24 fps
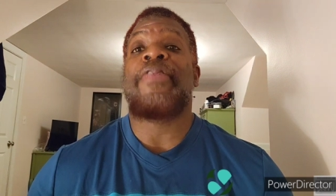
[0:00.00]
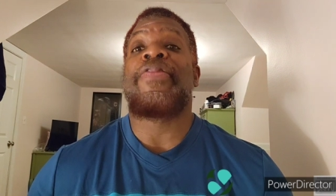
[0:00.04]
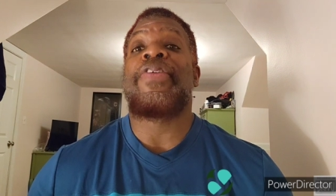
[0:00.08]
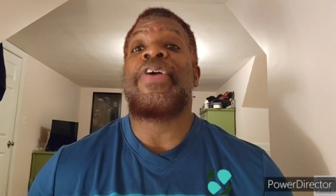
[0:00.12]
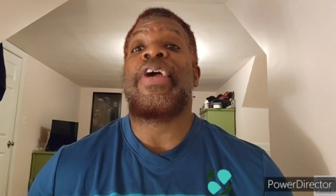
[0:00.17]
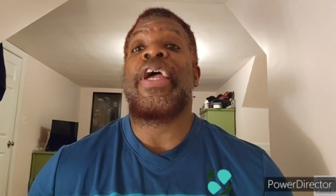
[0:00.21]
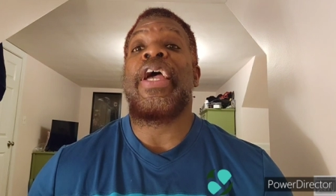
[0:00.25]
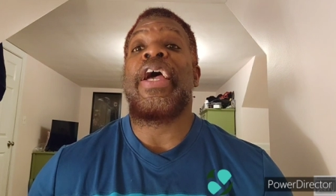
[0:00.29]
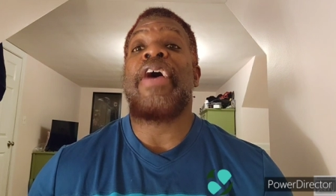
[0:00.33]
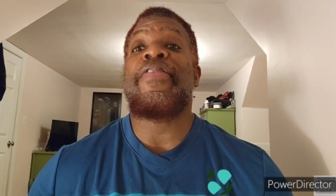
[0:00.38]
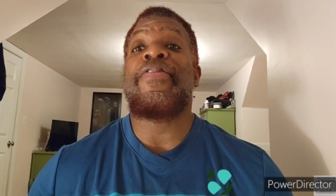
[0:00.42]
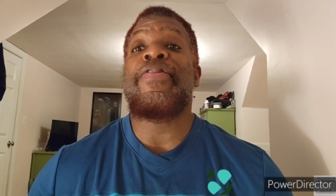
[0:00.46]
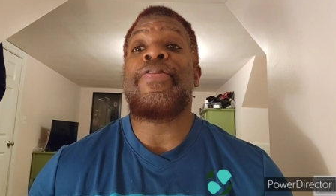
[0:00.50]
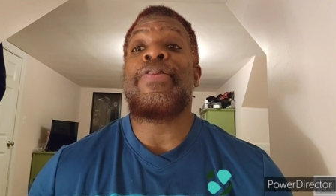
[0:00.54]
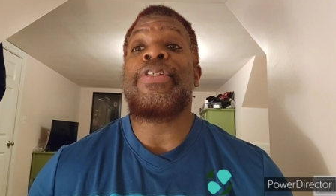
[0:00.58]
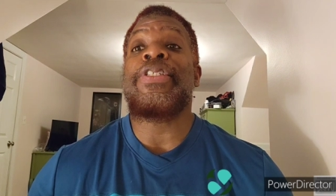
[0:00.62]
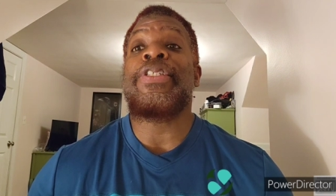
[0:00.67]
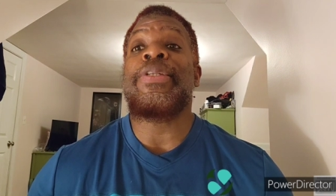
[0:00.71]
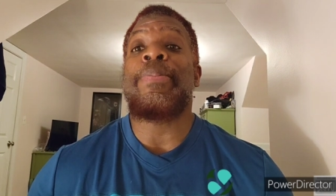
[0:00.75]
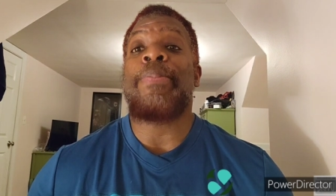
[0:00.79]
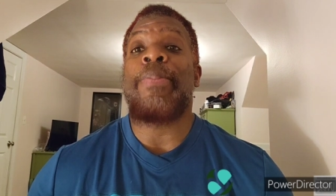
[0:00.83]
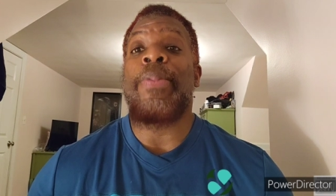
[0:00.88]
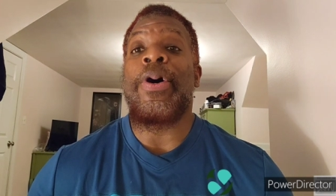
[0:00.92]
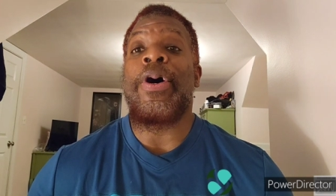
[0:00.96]
If there ever
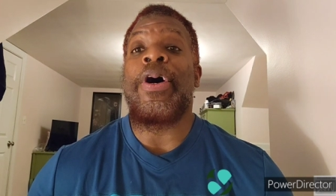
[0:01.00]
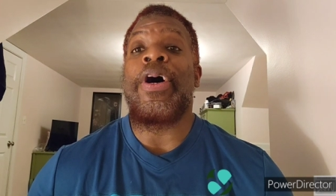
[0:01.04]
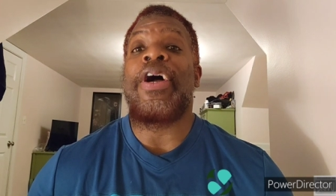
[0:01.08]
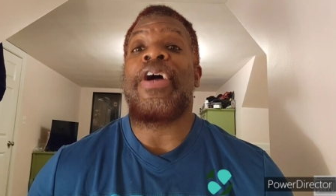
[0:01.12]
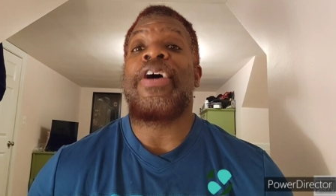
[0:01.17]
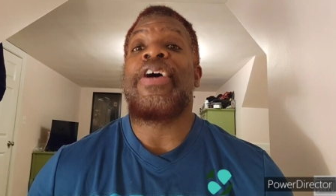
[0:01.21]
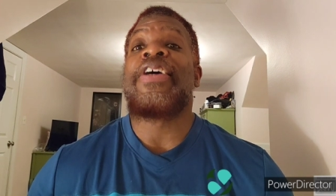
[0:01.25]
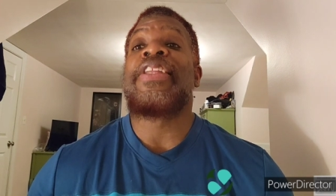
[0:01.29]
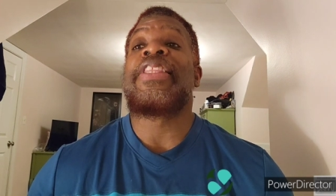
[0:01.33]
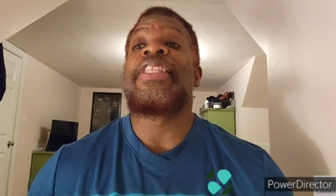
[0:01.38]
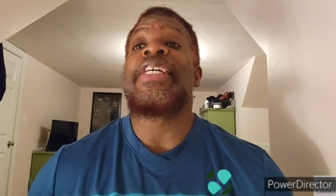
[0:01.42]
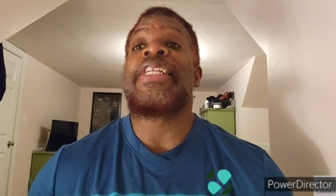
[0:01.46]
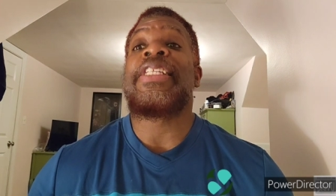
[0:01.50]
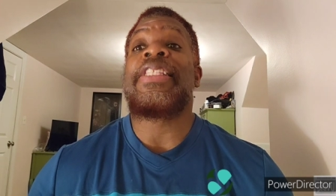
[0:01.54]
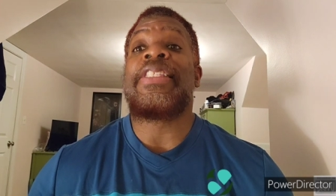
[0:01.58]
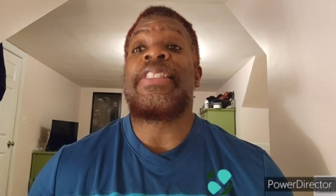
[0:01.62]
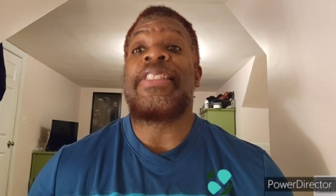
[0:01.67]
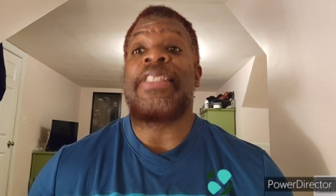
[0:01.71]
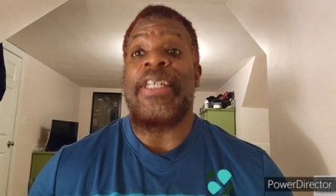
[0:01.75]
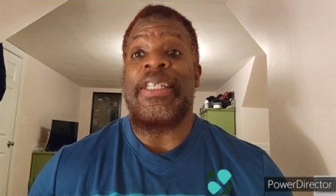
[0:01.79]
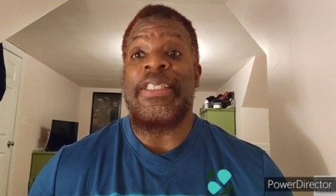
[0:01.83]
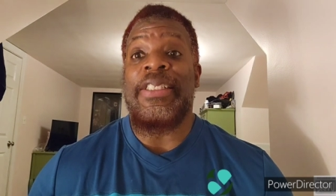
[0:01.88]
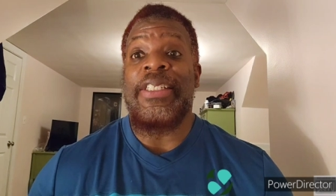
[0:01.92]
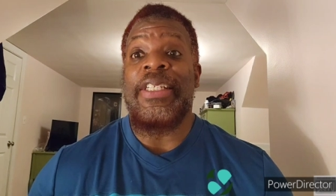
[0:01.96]
was a bar
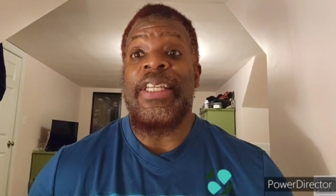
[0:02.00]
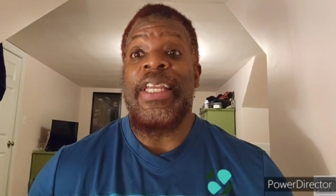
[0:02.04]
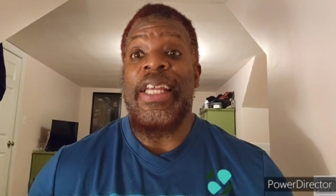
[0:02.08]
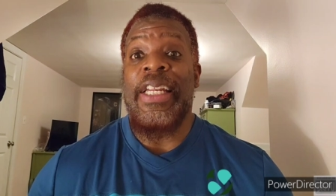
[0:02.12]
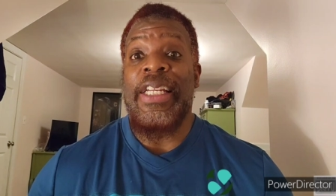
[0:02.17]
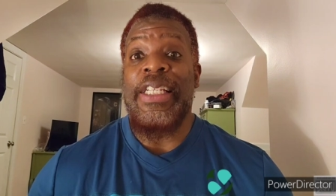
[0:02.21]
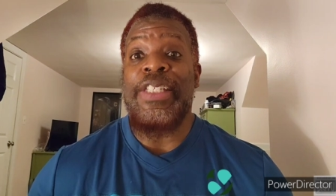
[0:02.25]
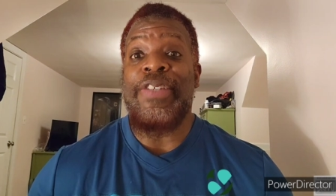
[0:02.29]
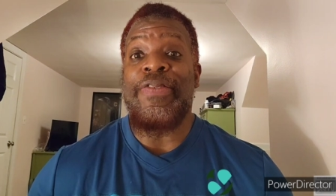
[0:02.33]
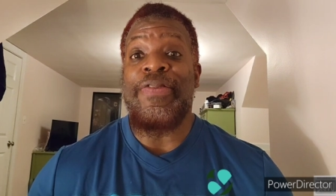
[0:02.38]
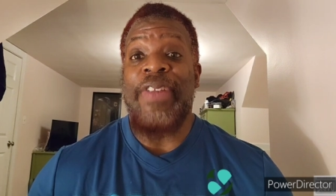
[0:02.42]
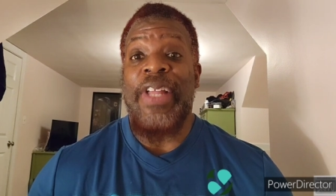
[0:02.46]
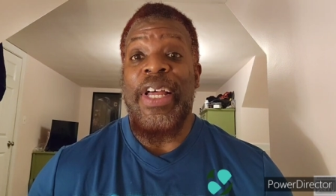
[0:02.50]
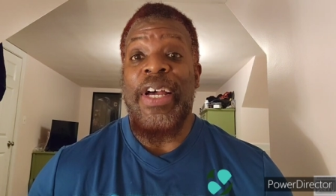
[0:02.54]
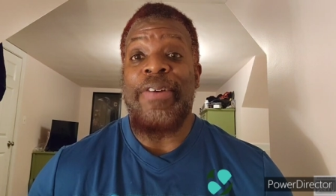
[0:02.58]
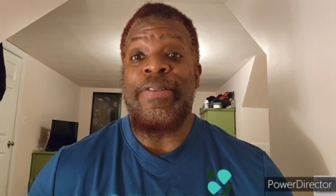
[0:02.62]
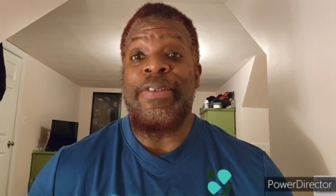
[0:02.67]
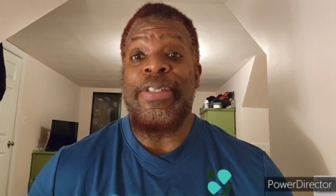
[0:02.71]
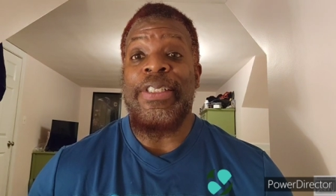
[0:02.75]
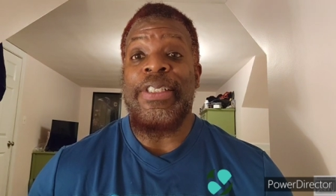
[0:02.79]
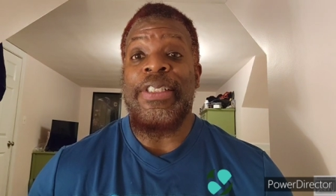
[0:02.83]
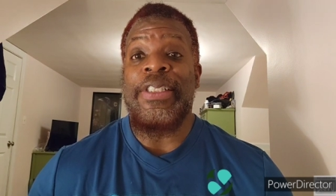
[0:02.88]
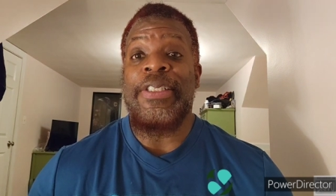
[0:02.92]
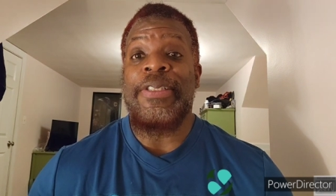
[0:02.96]
that doesn't get its
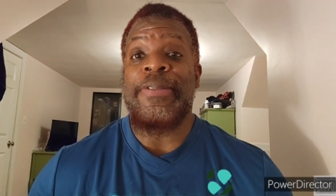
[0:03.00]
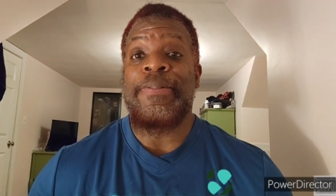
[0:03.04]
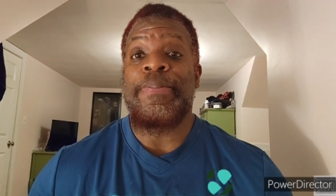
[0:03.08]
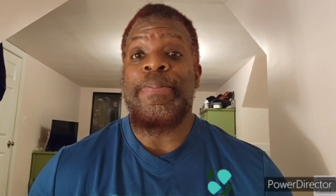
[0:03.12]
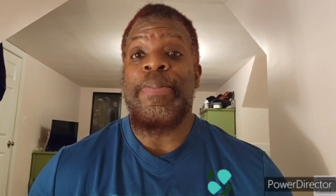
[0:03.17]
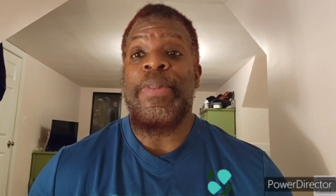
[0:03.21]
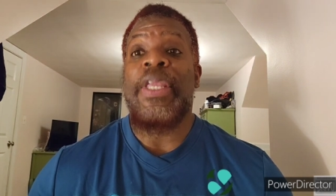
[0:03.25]
flowers,